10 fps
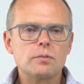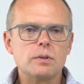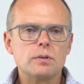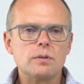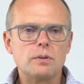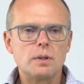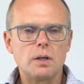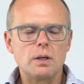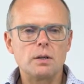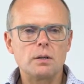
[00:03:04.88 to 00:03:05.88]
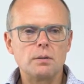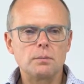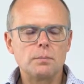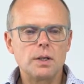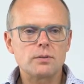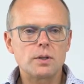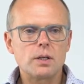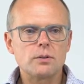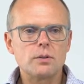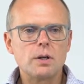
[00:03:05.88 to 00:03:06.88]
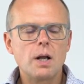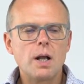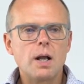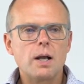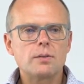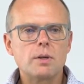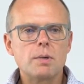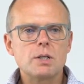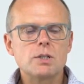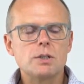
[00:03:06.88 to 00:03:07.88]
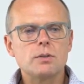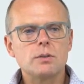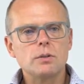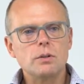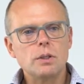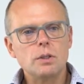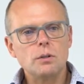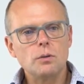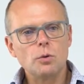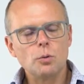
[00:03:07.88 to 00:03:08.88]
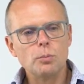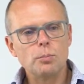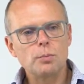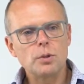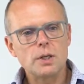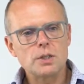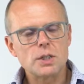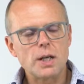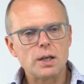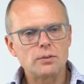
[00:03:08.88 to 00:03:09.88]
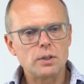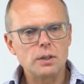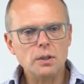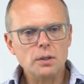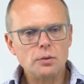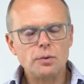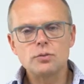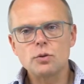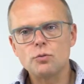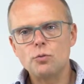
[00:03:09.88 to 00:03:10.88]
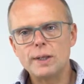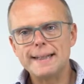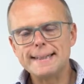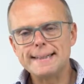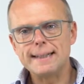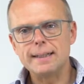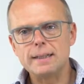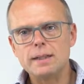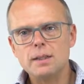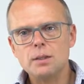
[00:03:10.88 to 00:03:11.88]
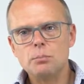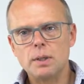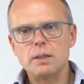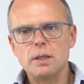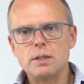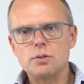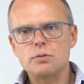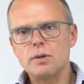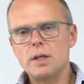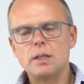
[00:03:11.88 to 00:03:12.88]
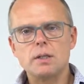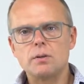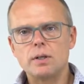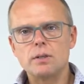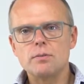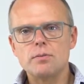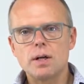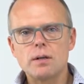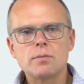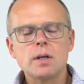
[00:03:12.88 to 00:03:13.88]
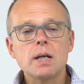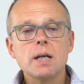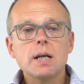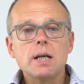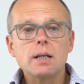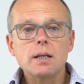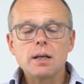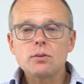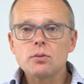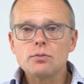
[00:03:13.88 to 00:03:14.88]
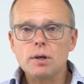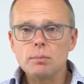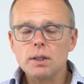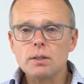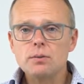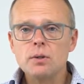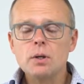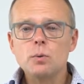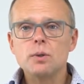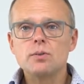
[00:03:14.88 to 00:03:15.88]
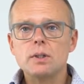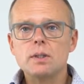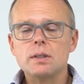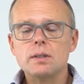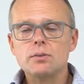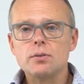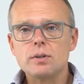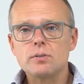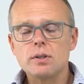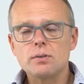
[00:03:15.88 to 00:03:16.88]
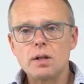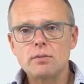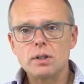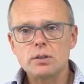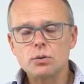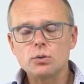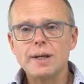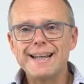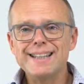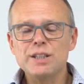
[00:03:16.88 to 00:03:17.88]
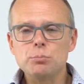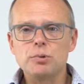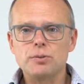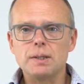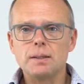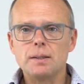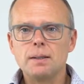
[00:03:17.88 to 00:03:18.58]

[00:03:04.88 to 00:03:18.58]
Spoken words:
of this breast cancer, as I mentioned, the normal population has a risk of 1 in 10 by the age of 80 or 85. In cancer families, we see that this risk is elevated to 80%.